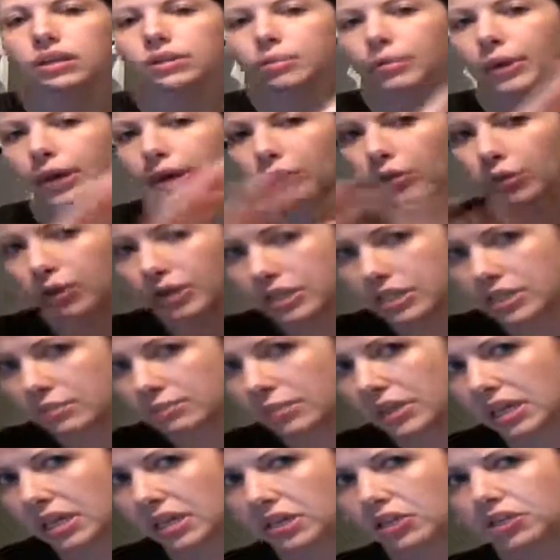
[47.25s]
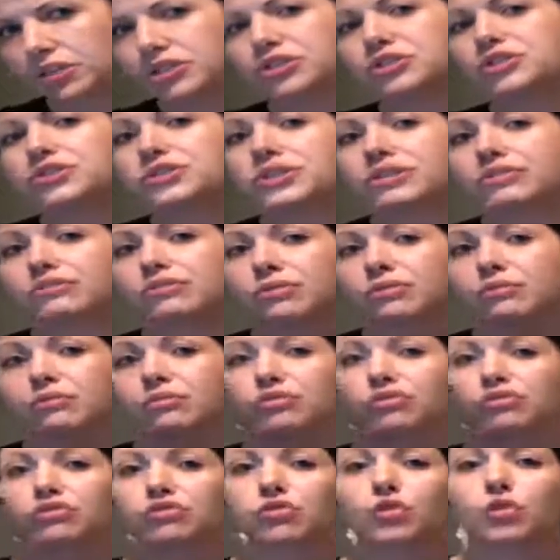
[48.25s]
By going to me, you're choosing from
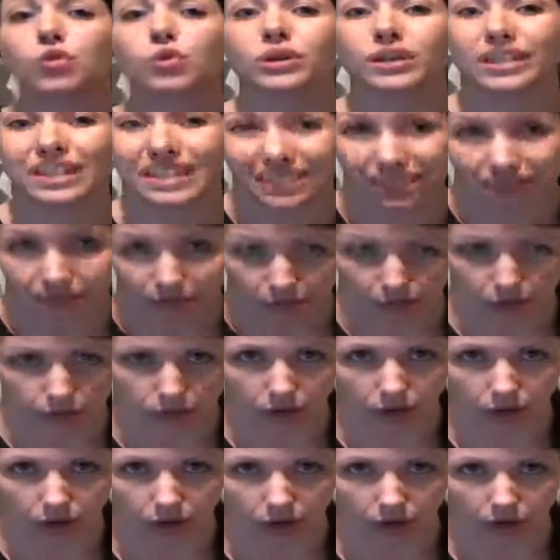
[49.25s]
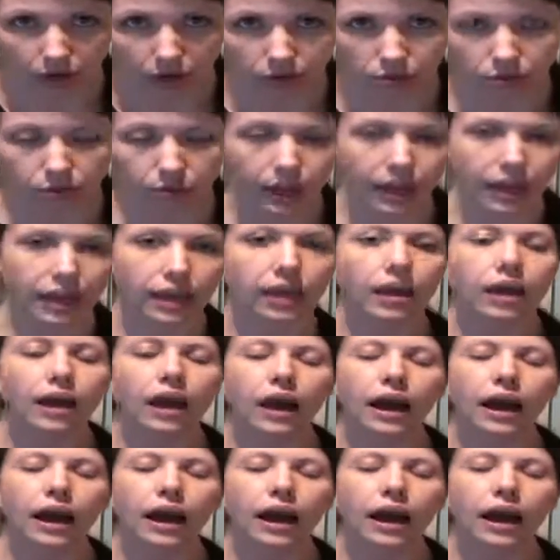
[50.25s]
40 different products, okay?